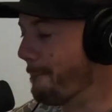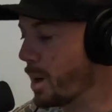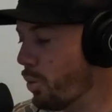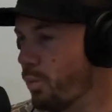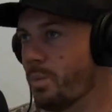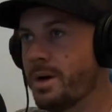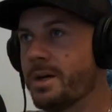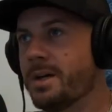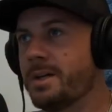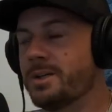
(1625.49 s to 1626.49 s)
boop,
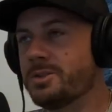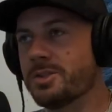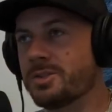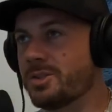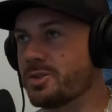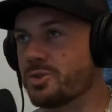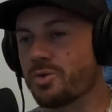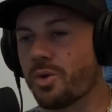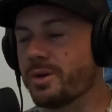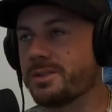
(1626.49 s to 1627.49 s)
just
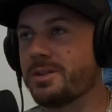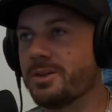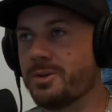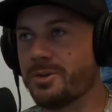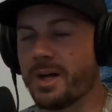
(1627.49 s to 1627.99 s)
destroys it, dude.